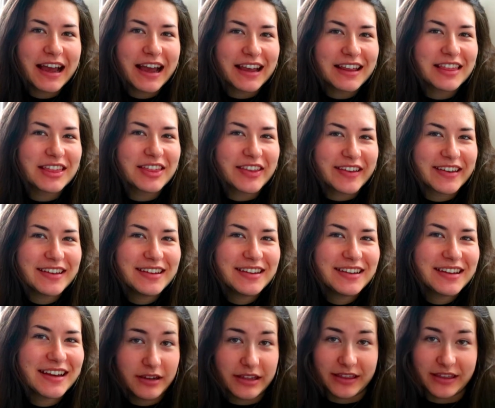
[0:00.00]
I
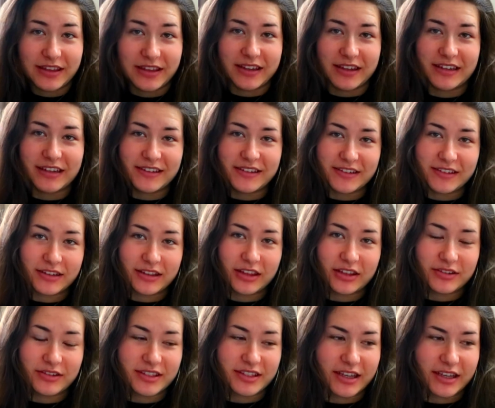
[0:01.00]
think I need to
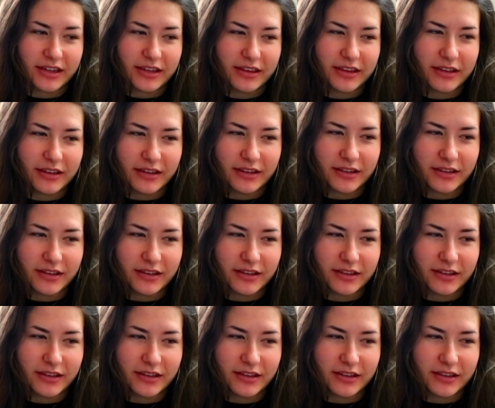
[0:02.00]
close like the